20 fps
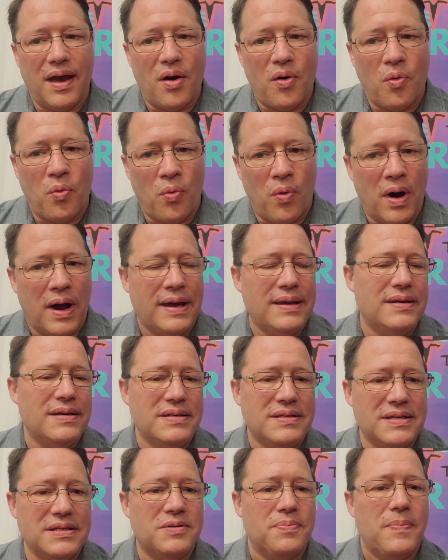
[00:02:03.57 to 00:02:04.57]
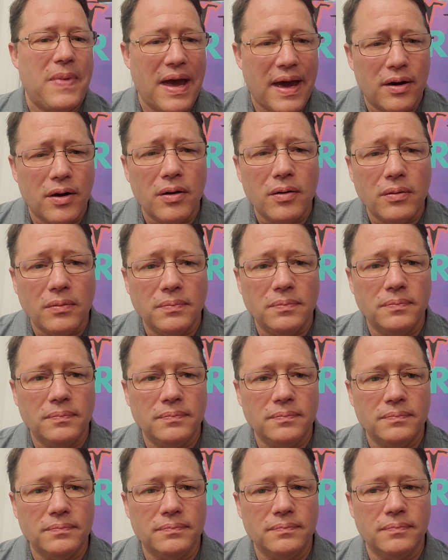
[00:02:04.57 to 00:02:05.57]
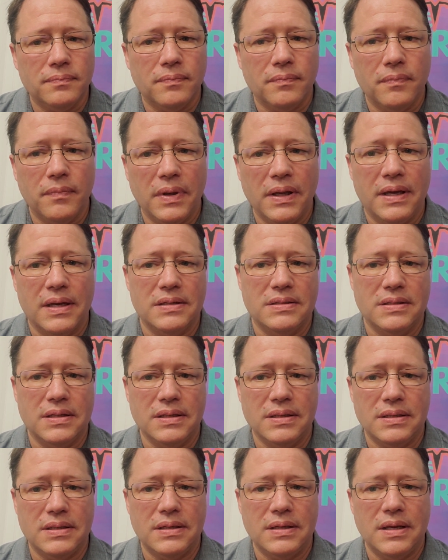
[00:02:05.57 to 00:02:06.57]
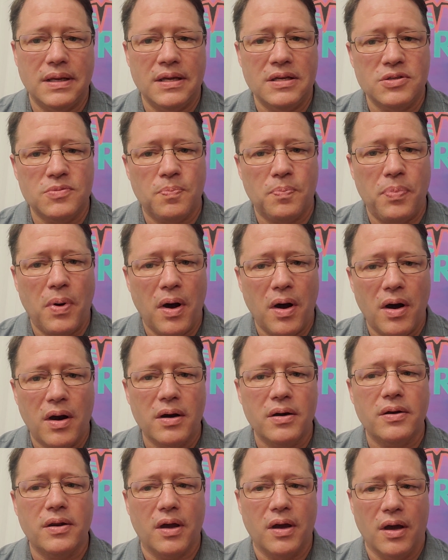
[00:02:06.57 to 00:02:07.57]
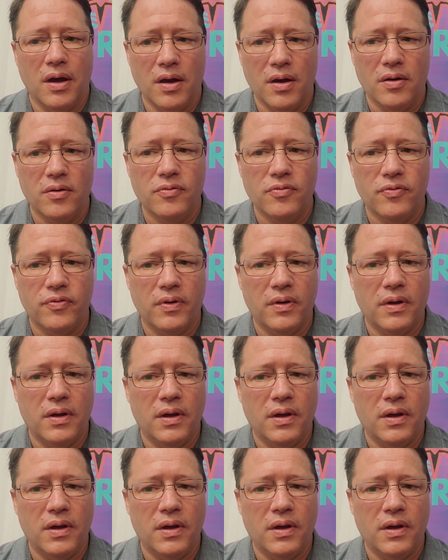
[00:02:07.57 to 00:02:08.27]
why does this matter? Because it is part of